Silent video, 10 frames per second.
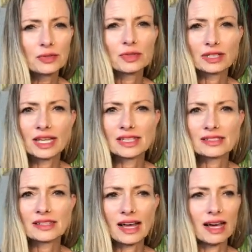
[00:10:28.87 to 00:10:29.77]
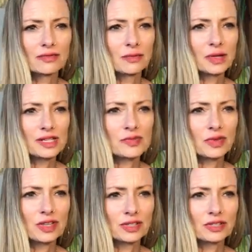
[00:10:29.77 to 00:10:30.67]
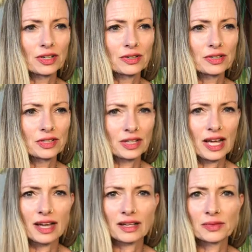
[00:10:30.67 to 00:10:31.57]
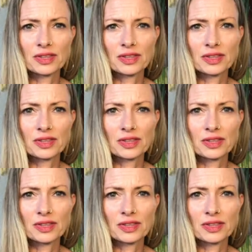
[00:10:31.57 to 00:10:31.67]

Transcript: relate to that voice within your head,